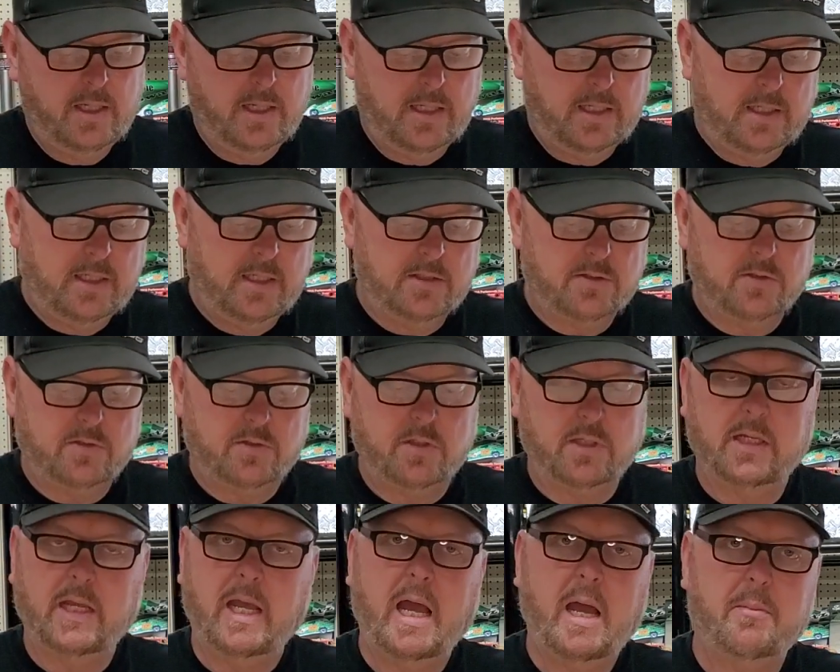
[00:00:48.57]
It gets
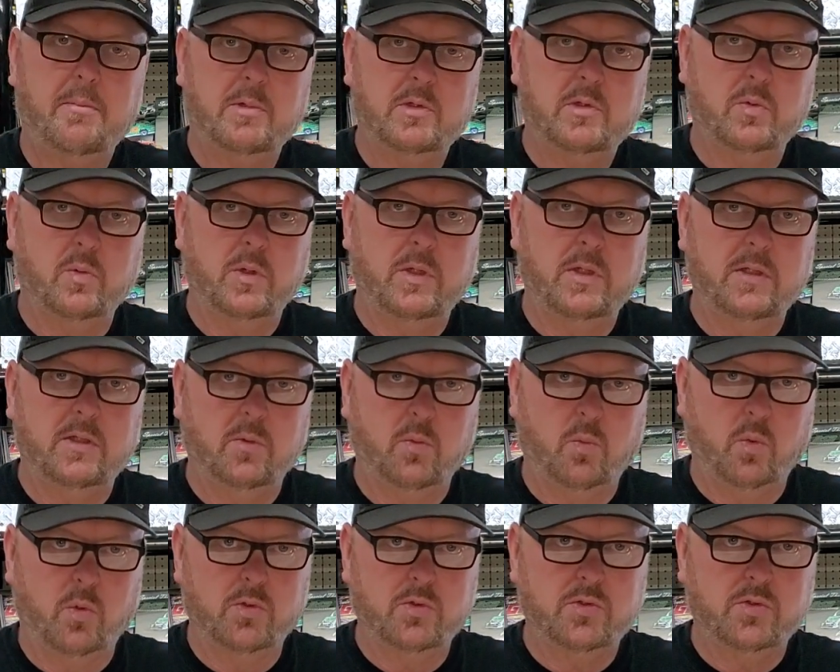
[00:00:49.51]
the gap between the
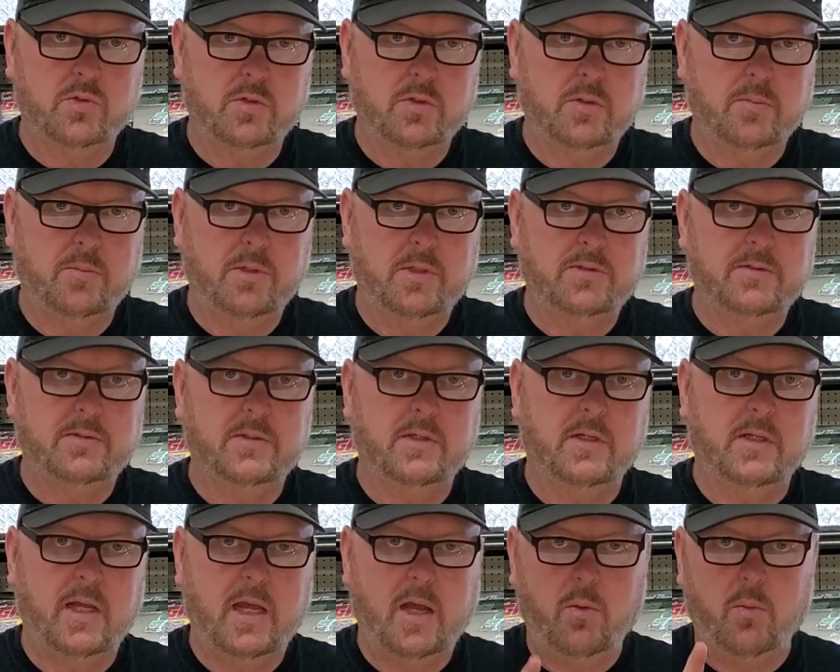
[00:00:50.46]
washer and the
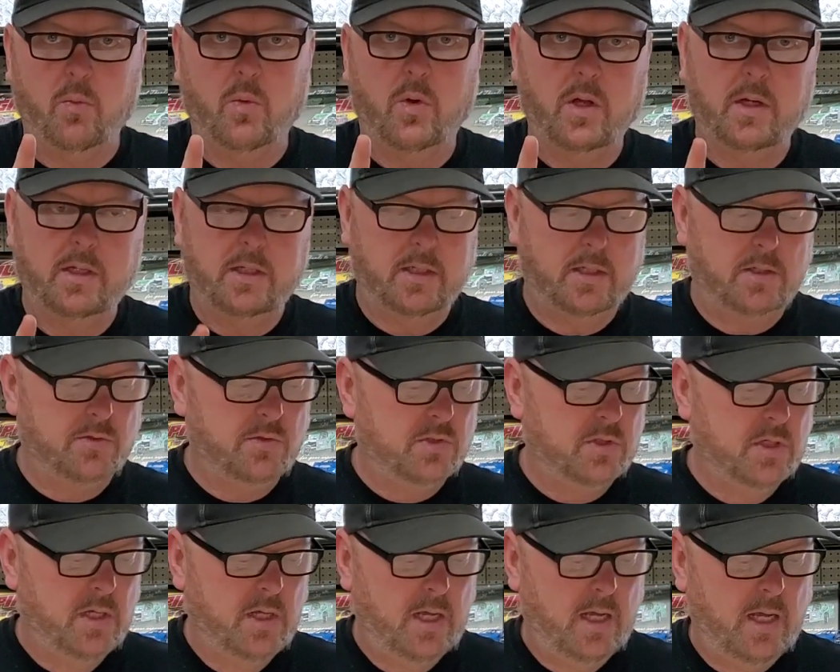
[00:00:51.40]
biscuit at 1 inch
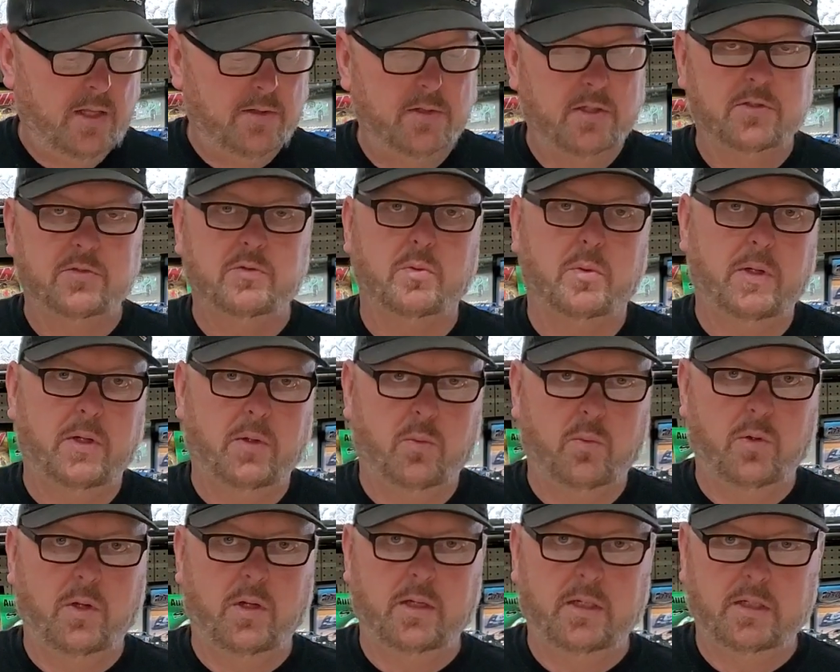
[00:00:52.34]
and this one at
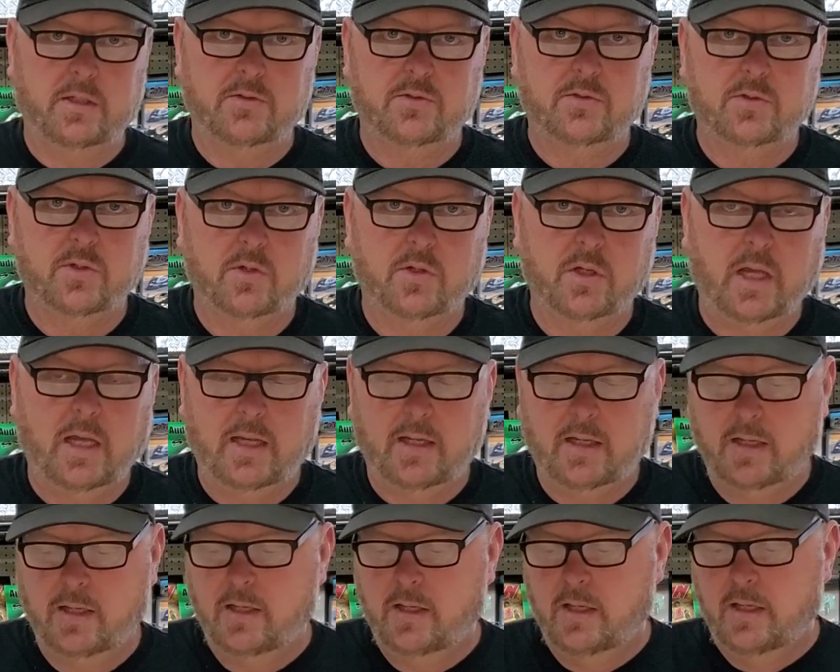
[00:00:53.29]
1 inch. Okay,
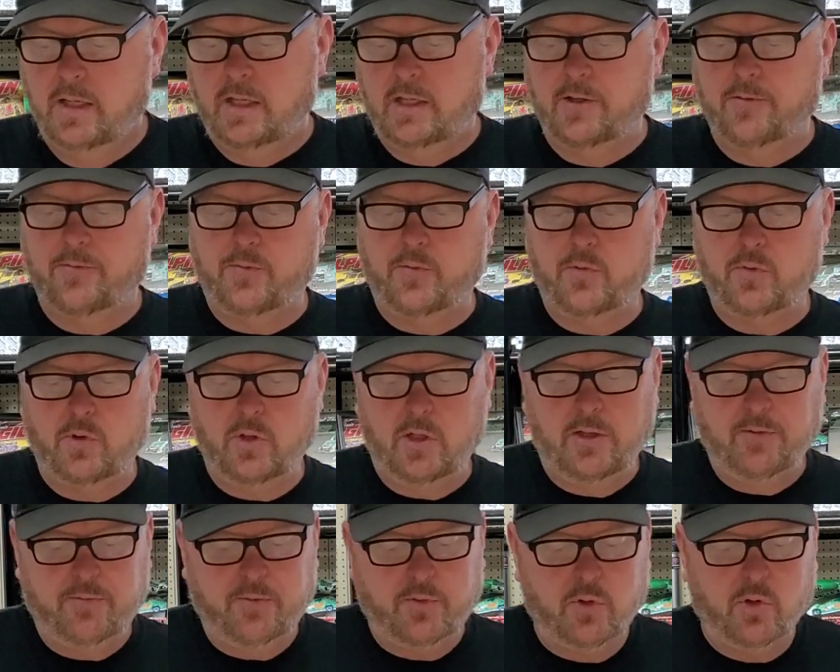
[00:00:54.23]

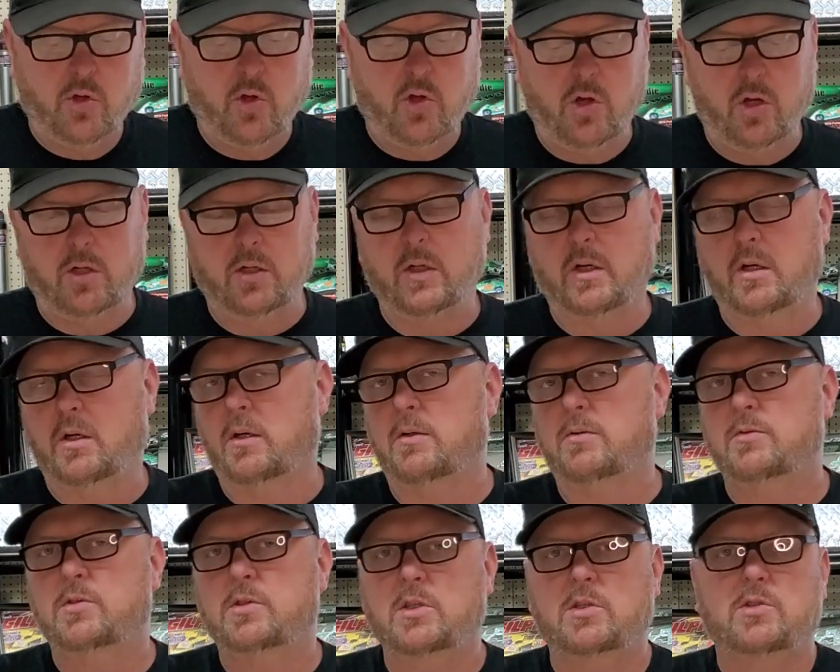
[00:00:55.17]
if you're on
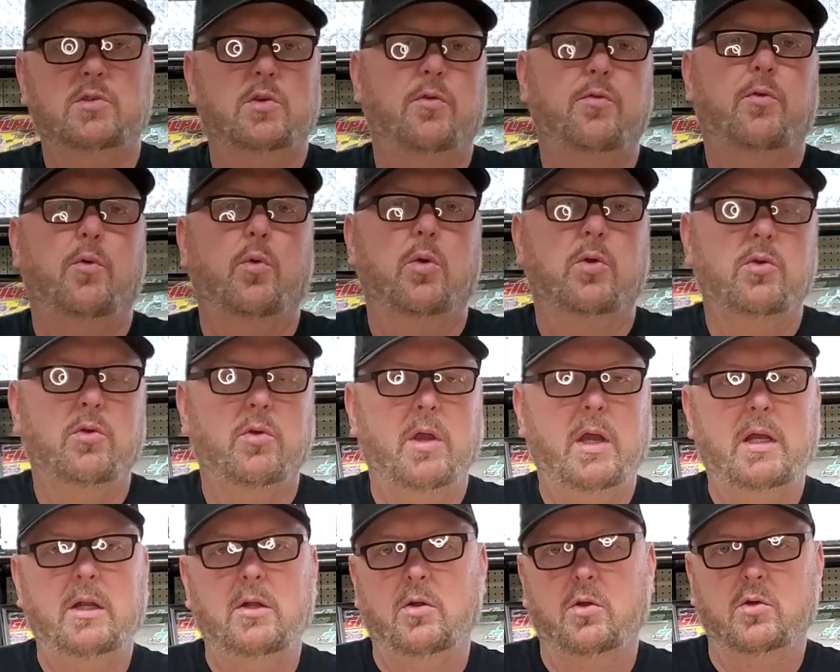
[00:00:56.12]
a 604
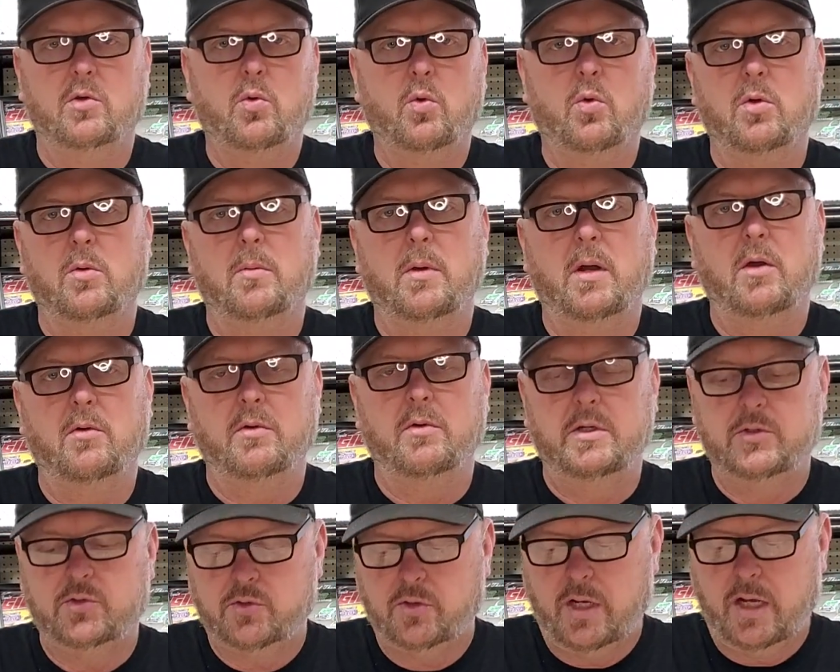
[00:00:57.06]
crate on a quarter-mile
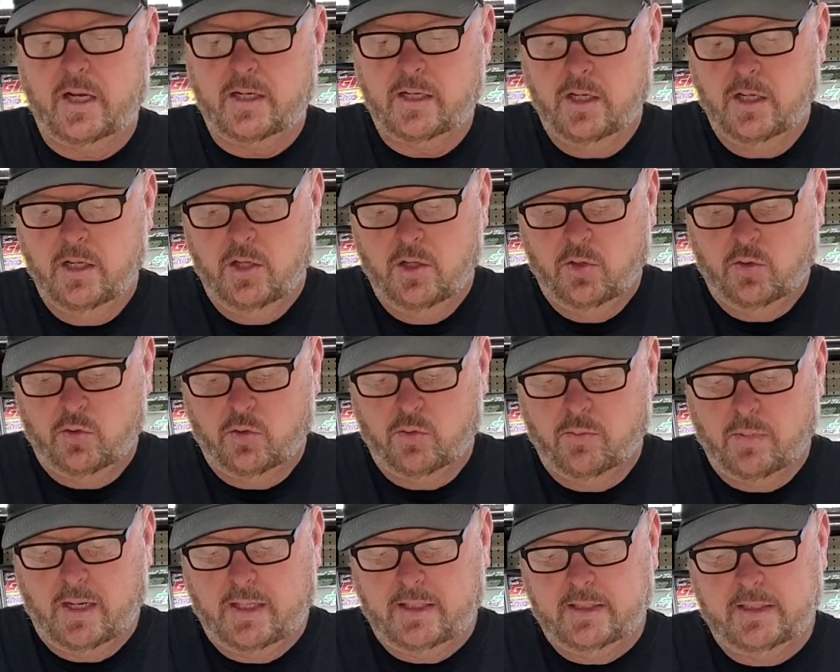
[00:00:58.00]
racetrack, you
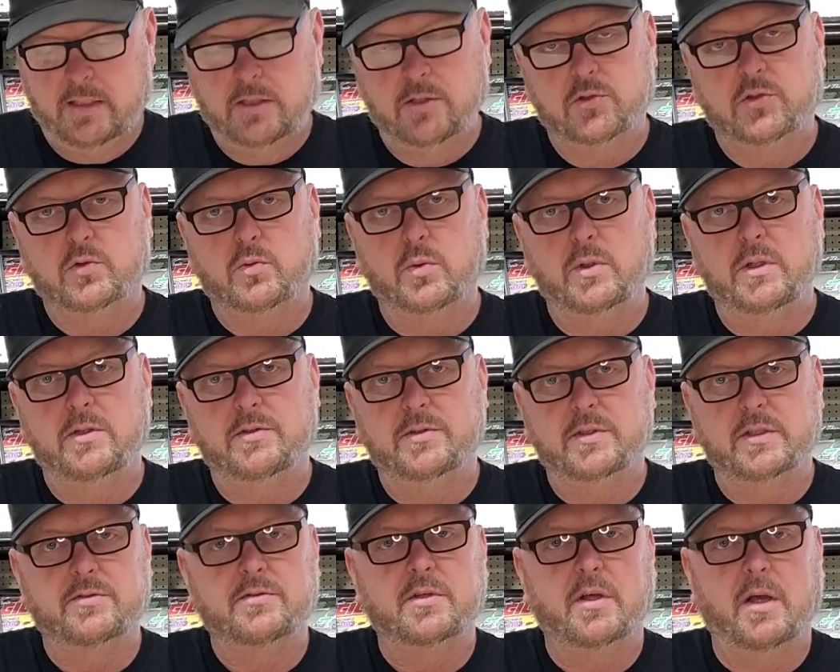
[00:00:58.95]
might need to squeeze
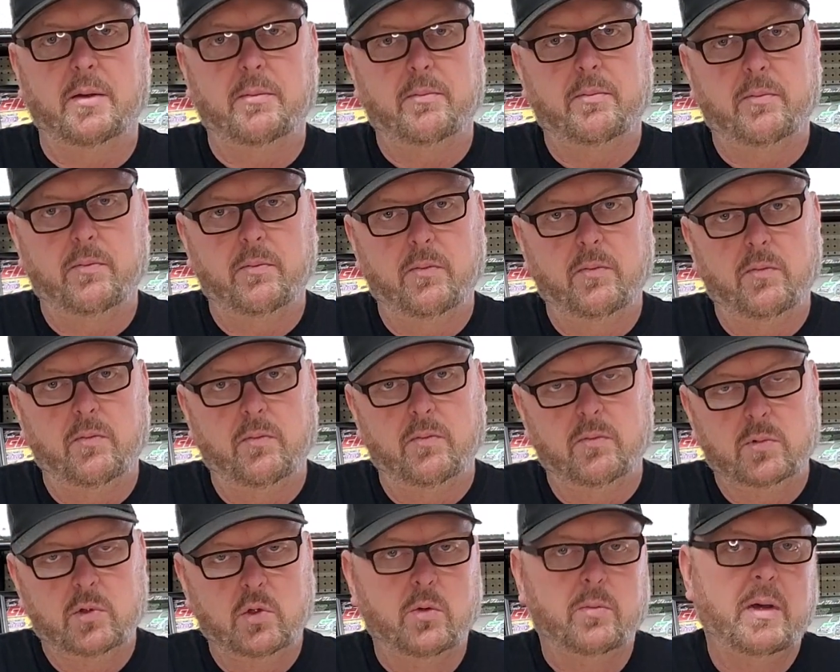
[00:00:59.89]
this up
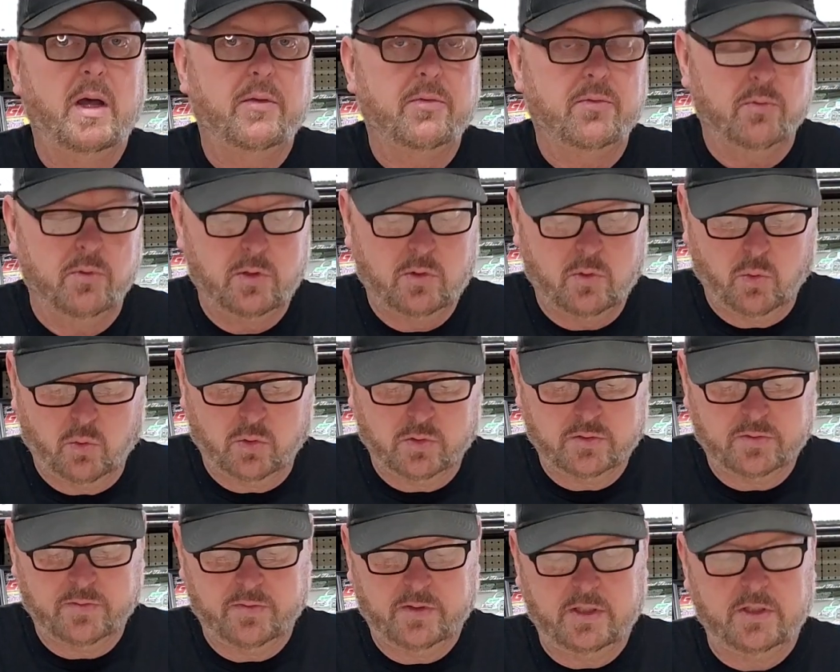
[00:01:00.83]
to about
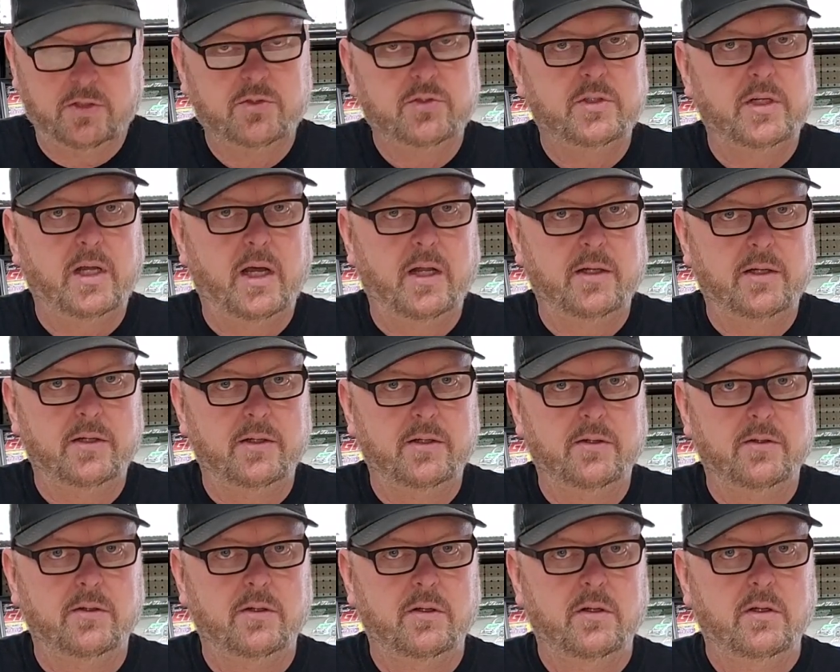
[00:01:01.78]
3/4 of an inch down here.